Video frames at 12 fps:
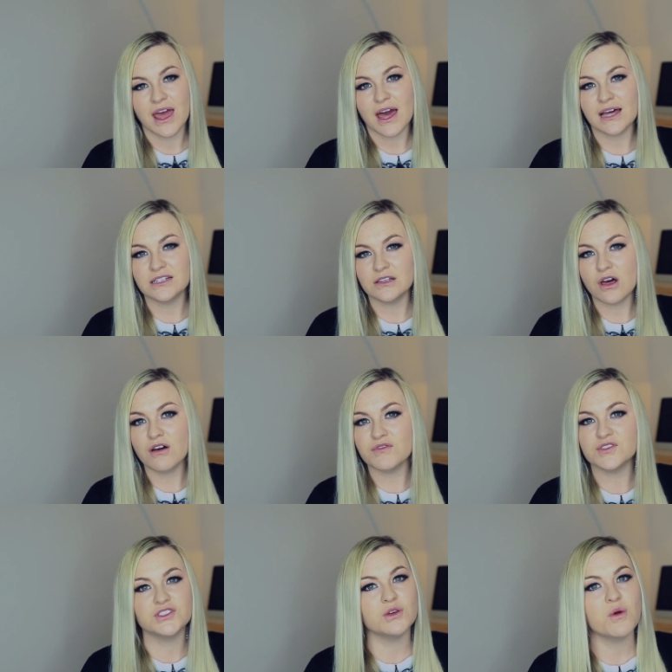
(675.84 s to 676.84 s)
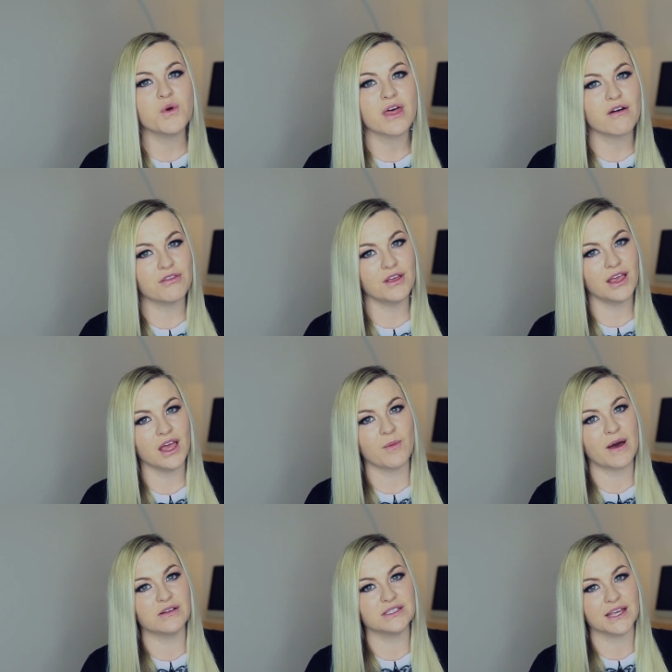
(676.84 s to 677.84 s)
And a lot of us do it without thinking
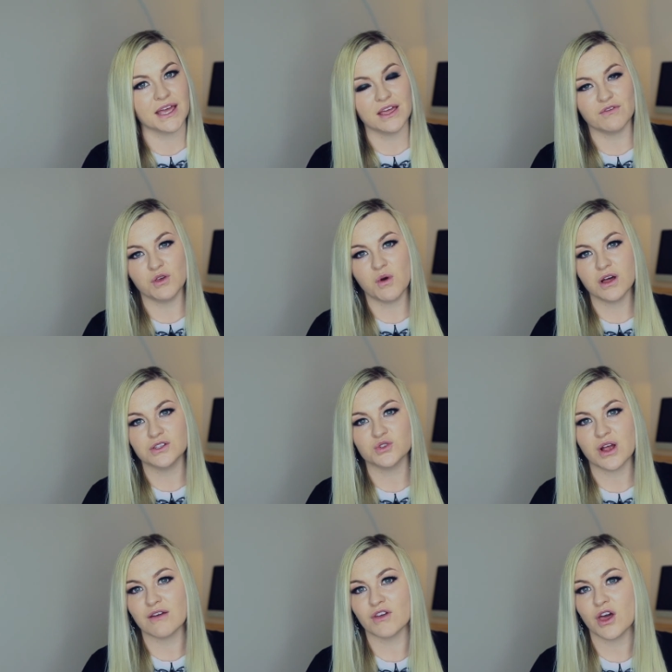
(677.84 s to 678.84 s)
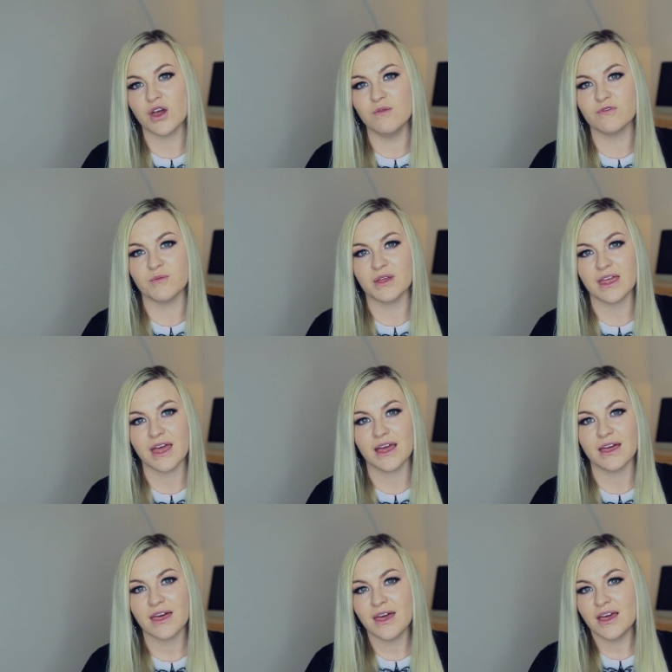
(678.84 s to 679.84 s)
about it. If you are driving home from a
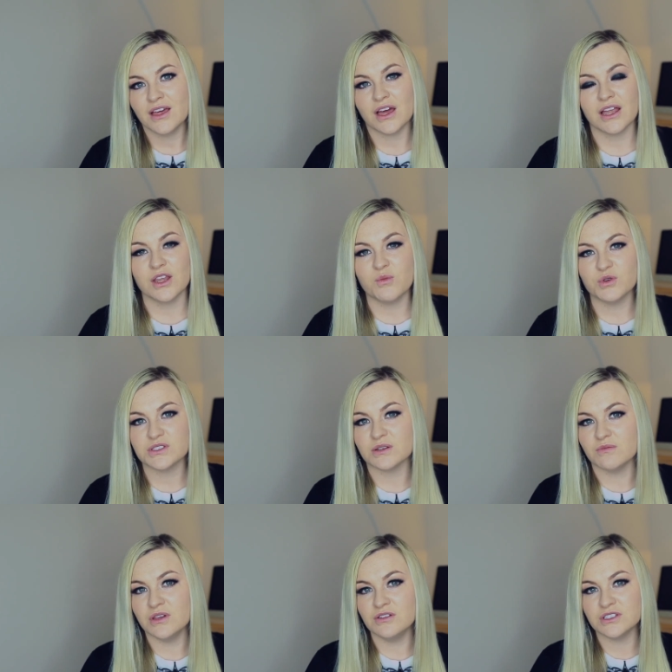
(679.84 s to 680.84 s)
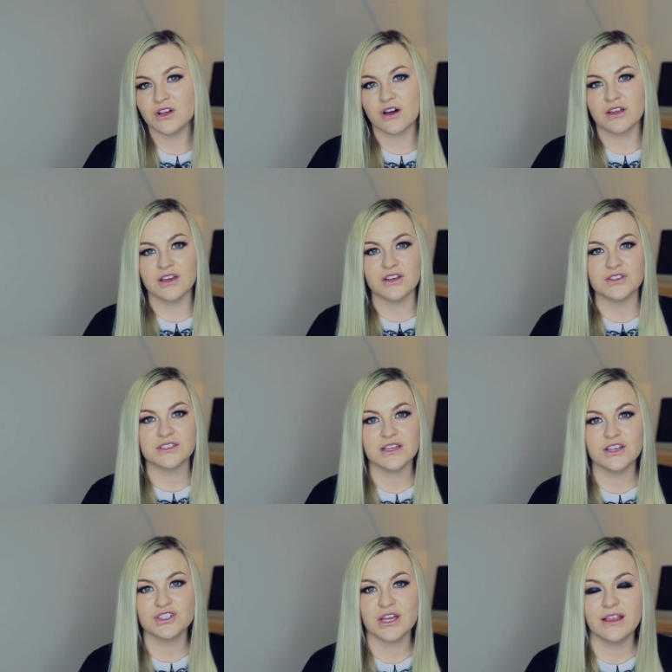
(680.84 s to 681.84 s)
gig and you put some music on and you
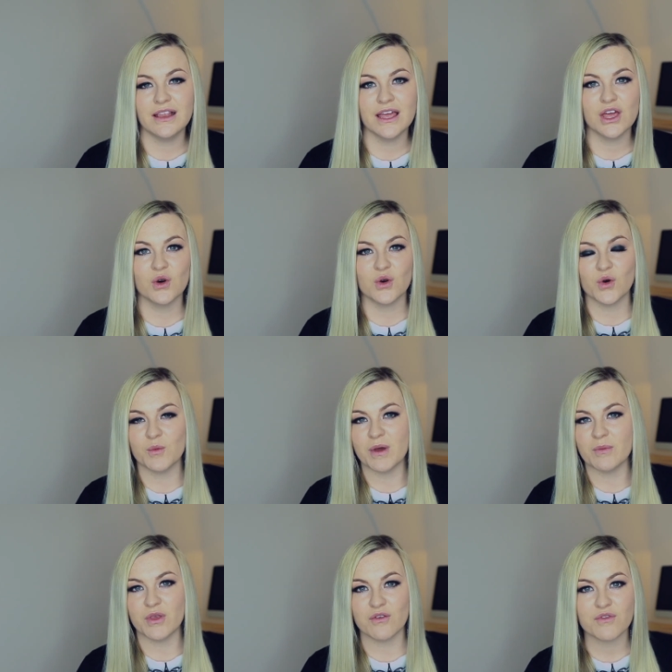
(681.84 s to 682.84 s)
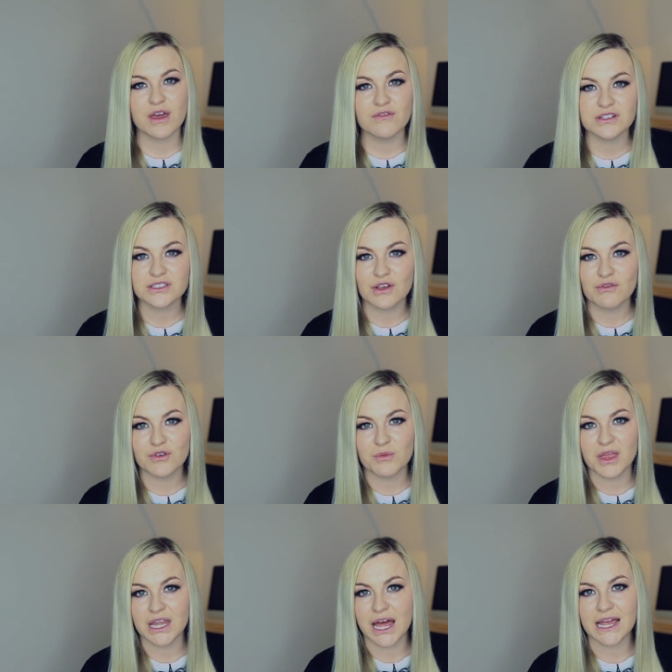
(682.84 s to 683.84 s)
sing gently, or maybe your favourite song from
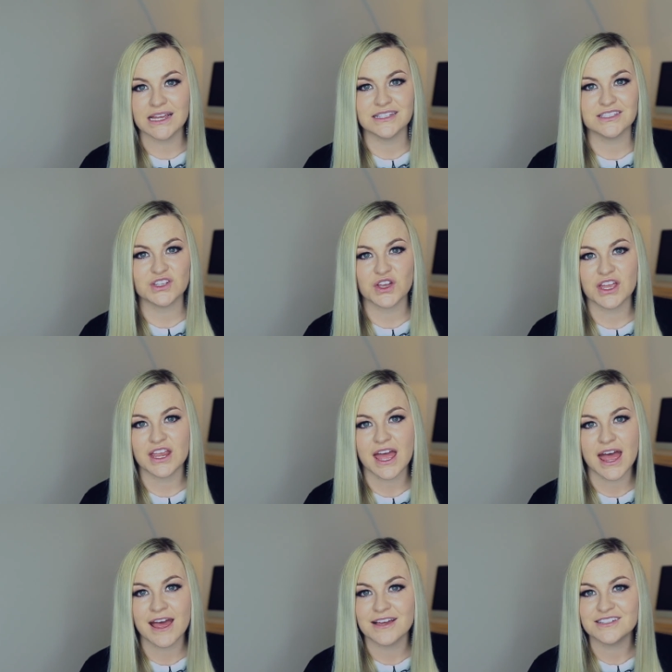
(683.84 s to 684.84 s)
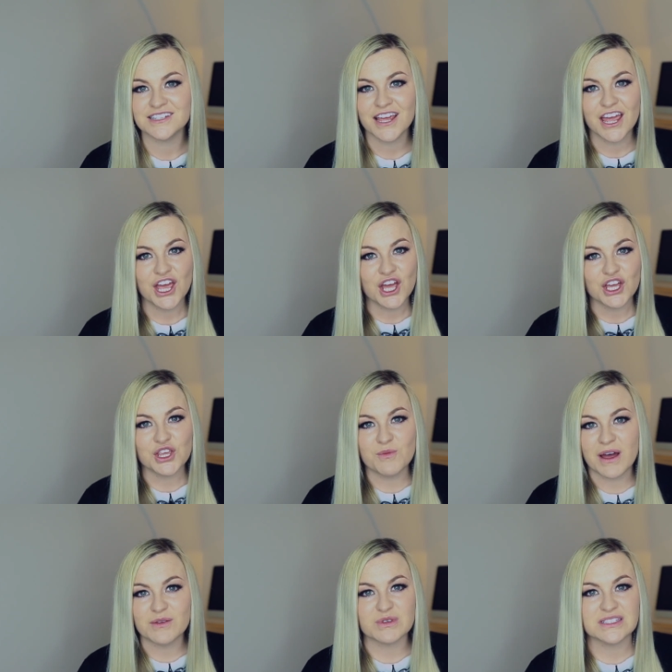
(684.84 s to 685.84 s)
the night is stuck in your head, you
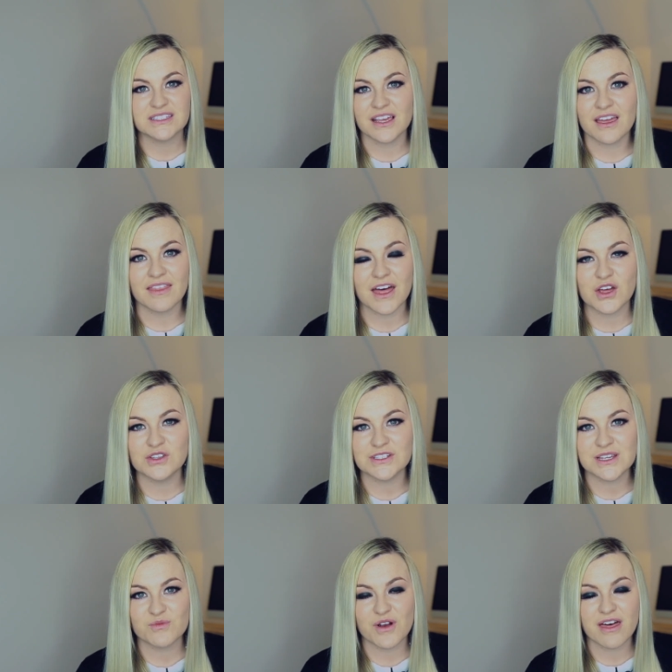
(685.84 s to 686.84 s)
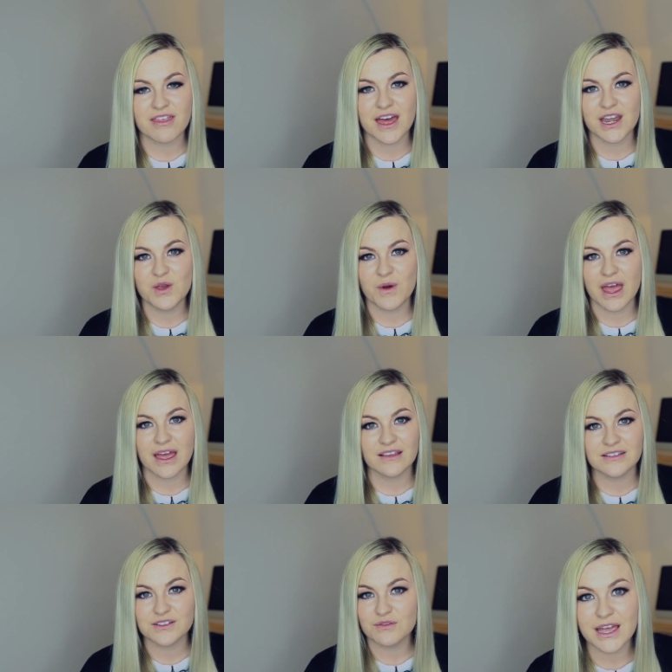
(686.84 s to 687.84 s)
might be singing that under your breath anyway,
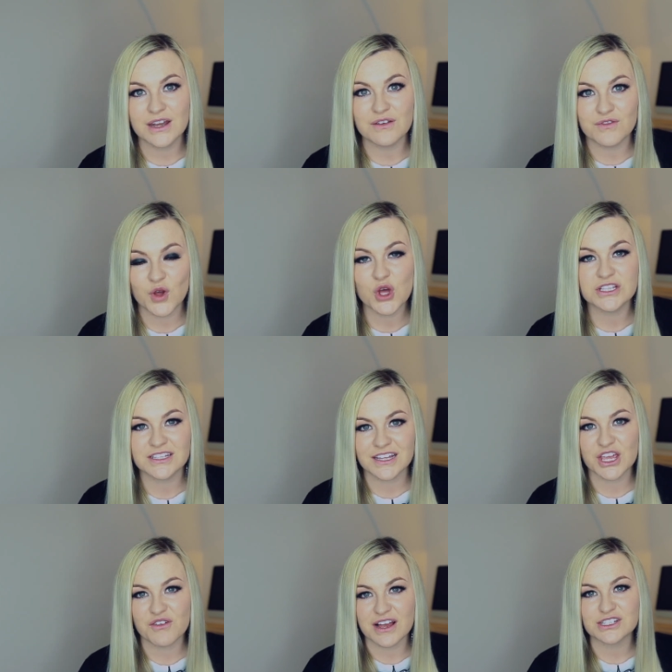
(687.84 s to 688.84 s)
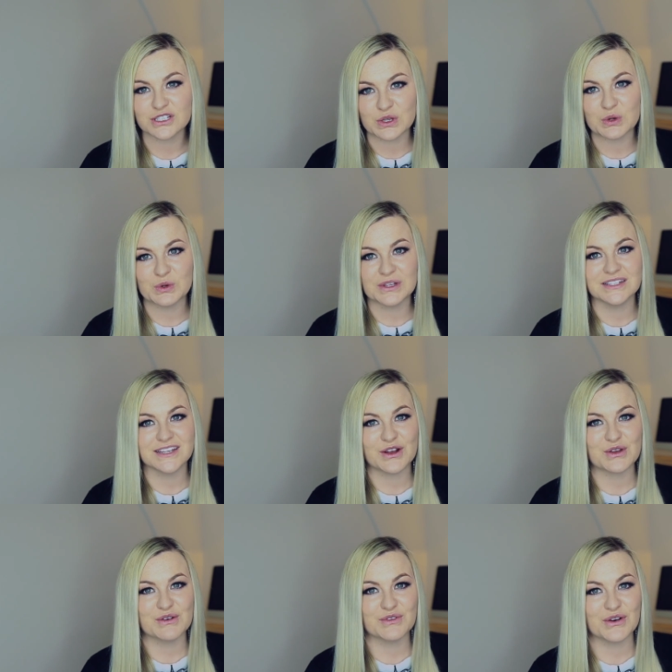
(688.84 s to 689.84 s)
and inadvertently you're actually cooling
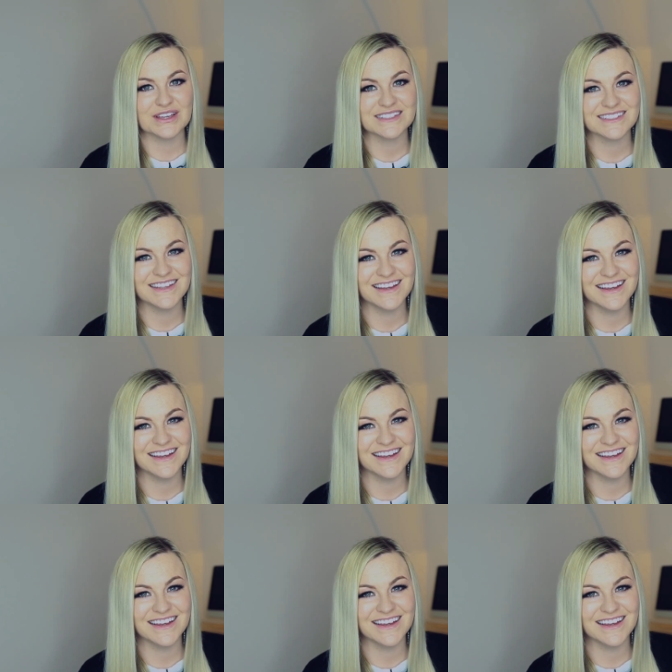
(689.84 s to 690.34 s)
down your voice.